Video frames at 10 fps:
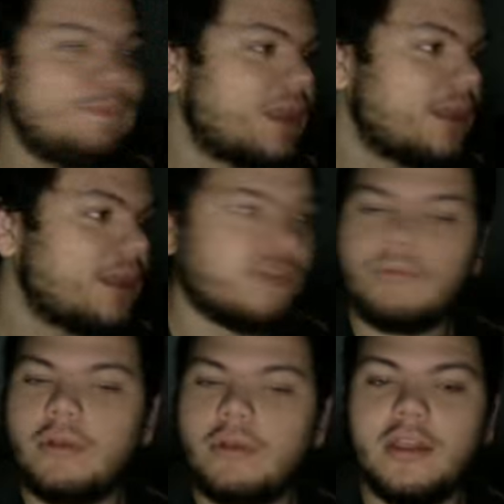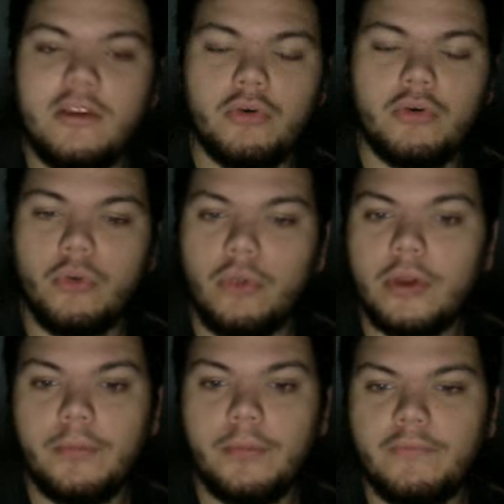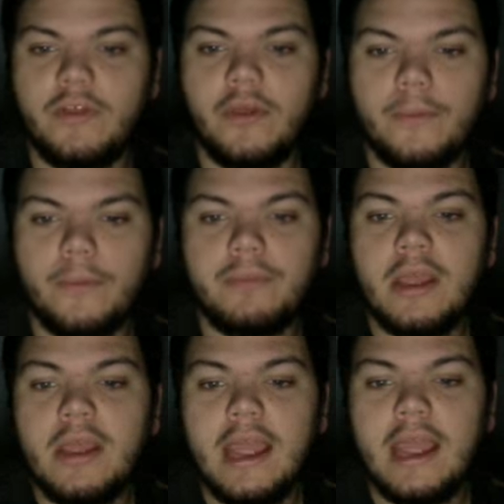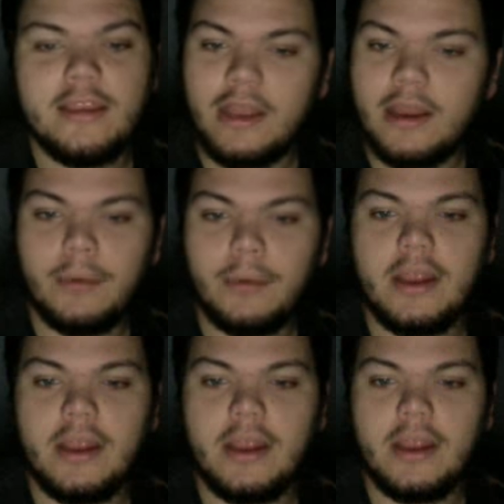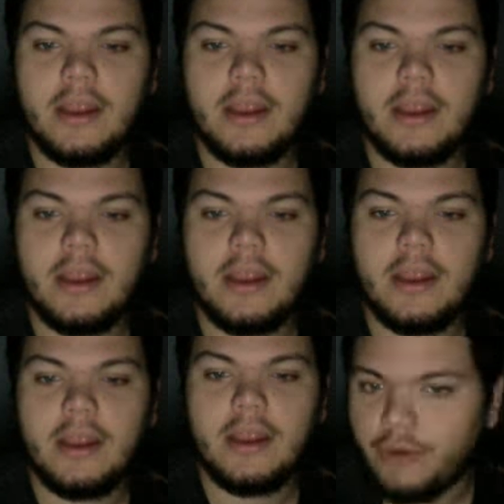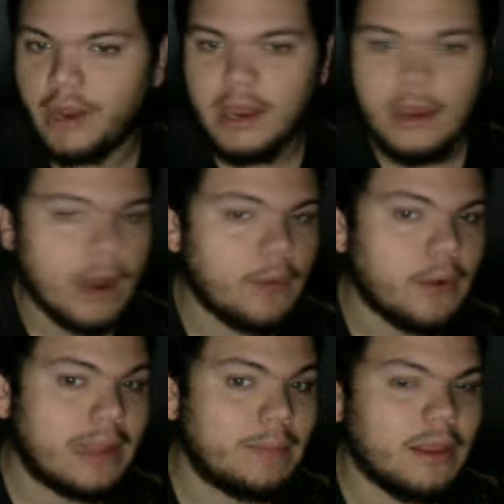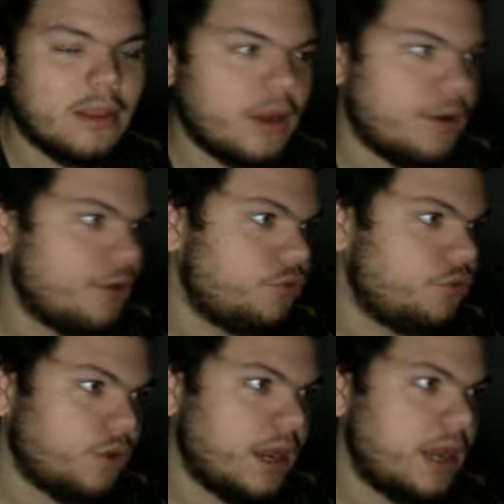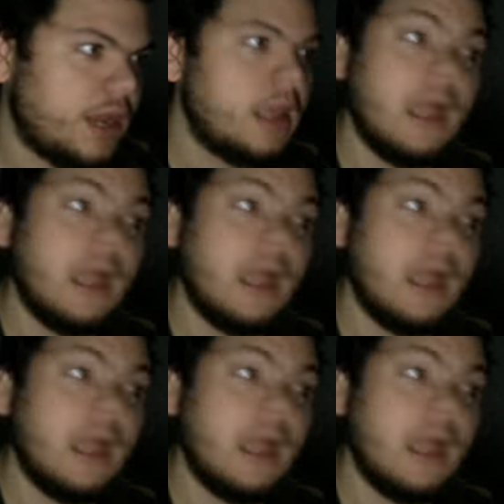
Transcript: I think it's a really cool little film. Day number 18 was Terror Train. I recommend Terror Train.